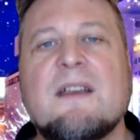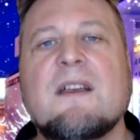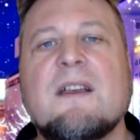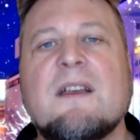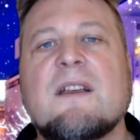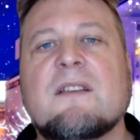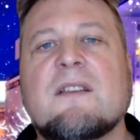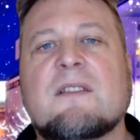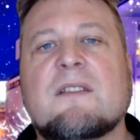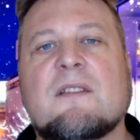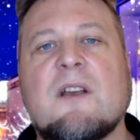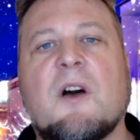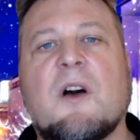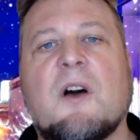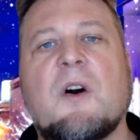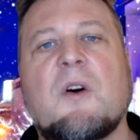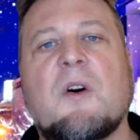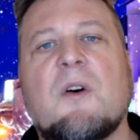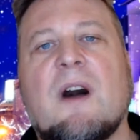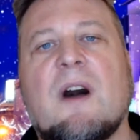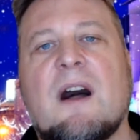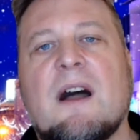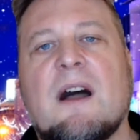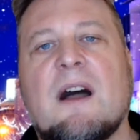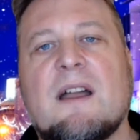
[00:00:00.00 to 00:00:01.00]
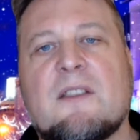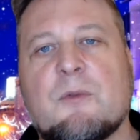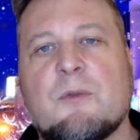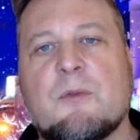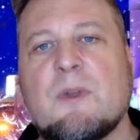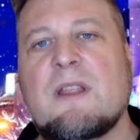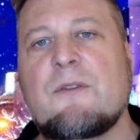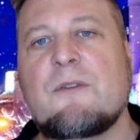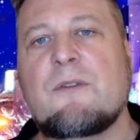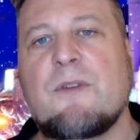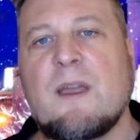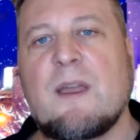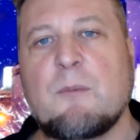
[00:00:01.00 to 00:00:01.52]
So it's really
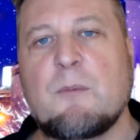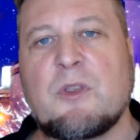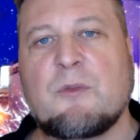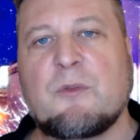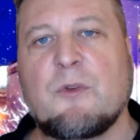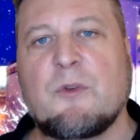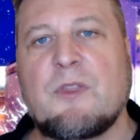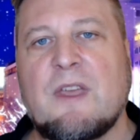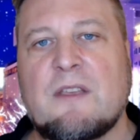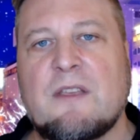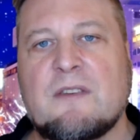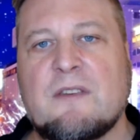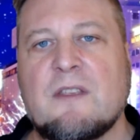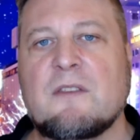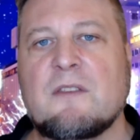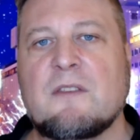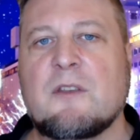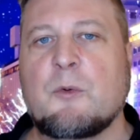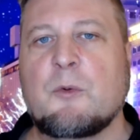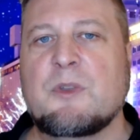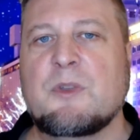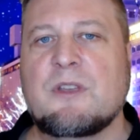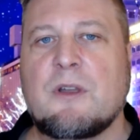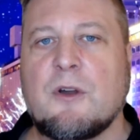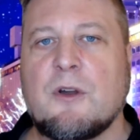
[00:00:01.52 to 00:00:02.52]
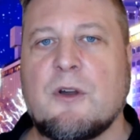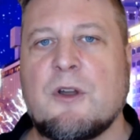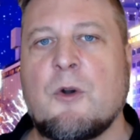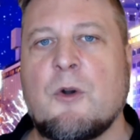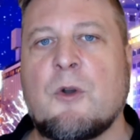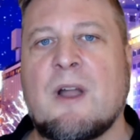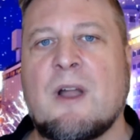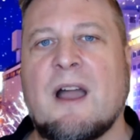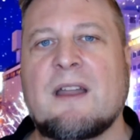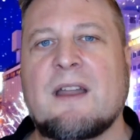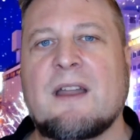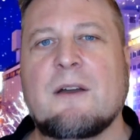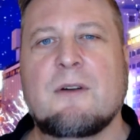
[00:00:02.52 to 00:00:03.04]
famous for this, and so when you go to
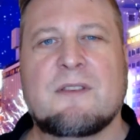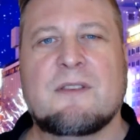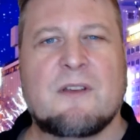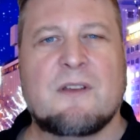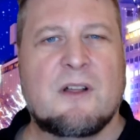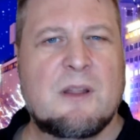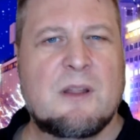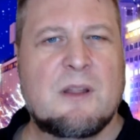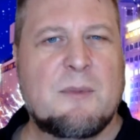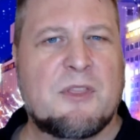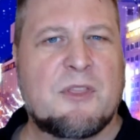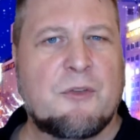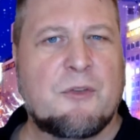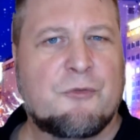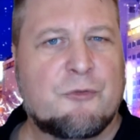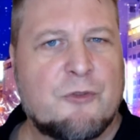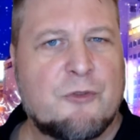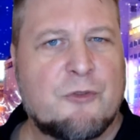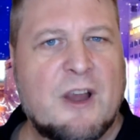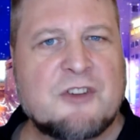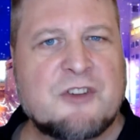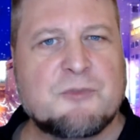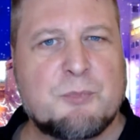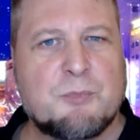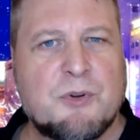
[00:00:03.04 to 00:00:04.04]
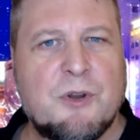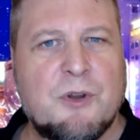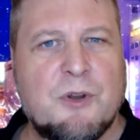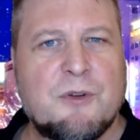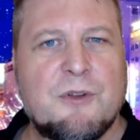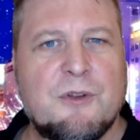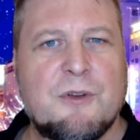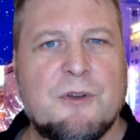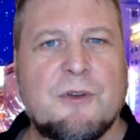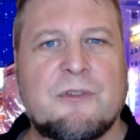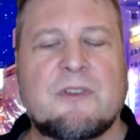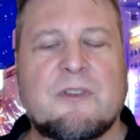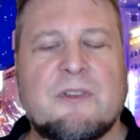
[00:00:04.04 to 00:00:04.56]
Hokkaido, it's all about the fresh
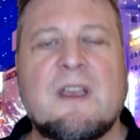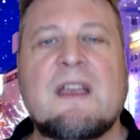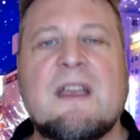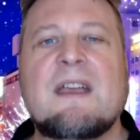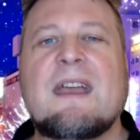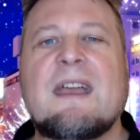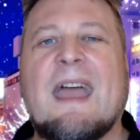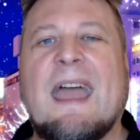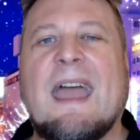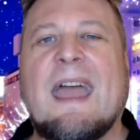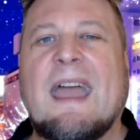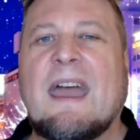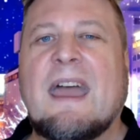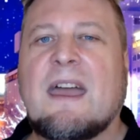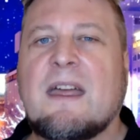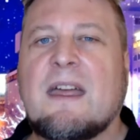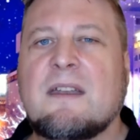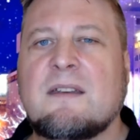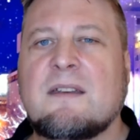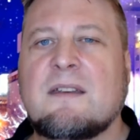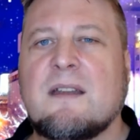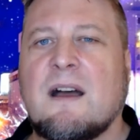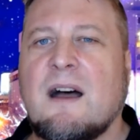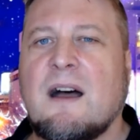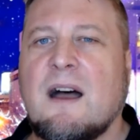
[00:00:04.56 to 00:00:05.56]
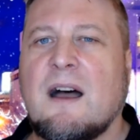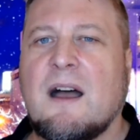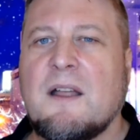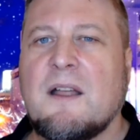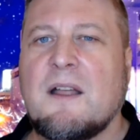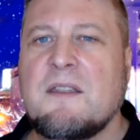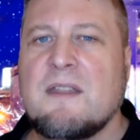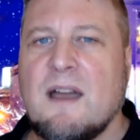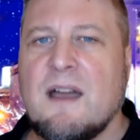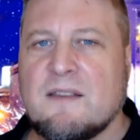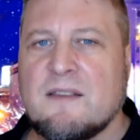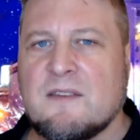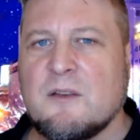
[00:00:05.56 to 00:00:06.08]
produce, and
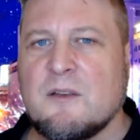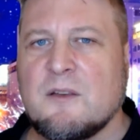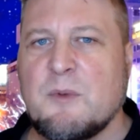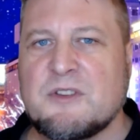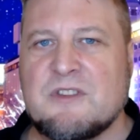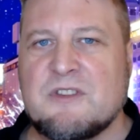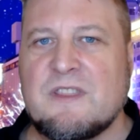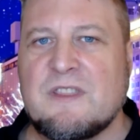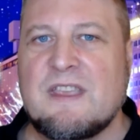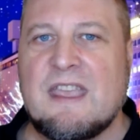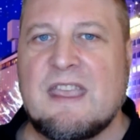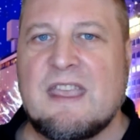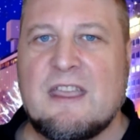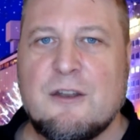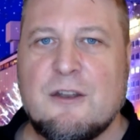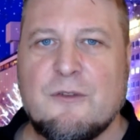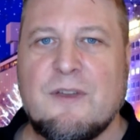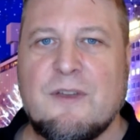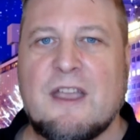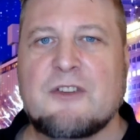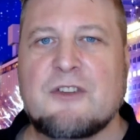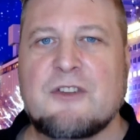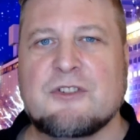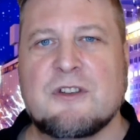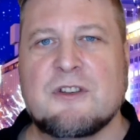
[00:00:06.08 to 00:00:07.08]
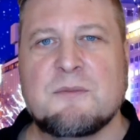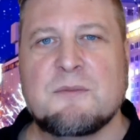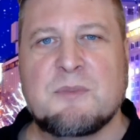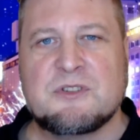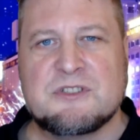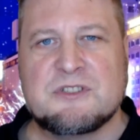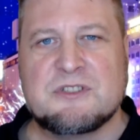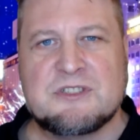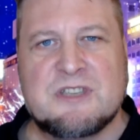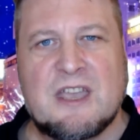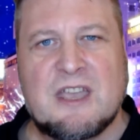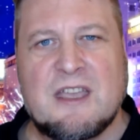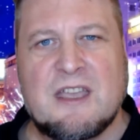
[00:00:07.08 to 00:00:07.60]
not so much in the innovation, but
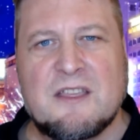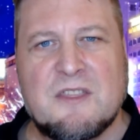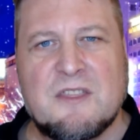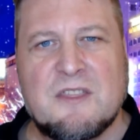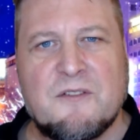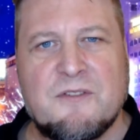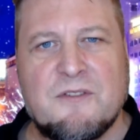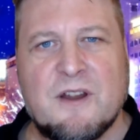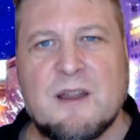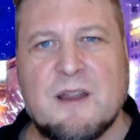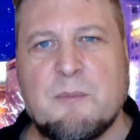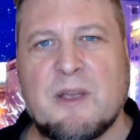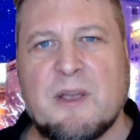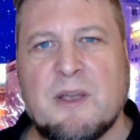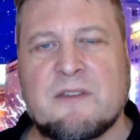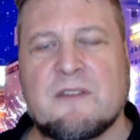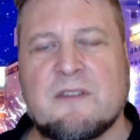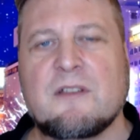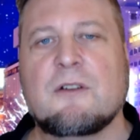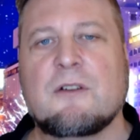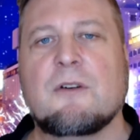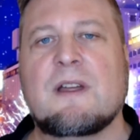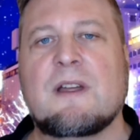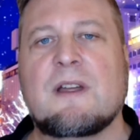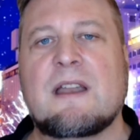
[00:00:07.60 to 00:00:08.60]
just taking the very best ingredients